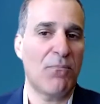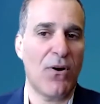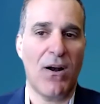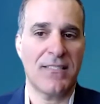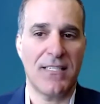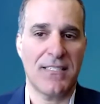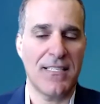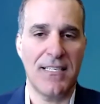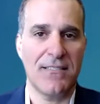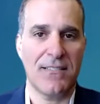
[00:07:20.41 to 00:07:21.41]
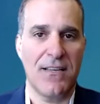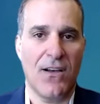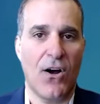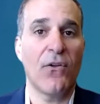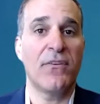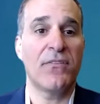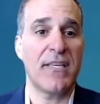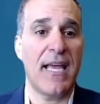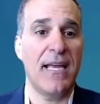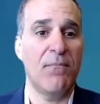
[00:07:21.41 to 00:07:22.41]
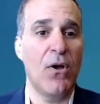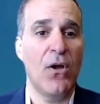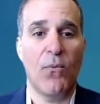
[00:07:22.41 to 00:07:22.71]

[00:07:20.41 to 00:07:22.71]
processes are the same,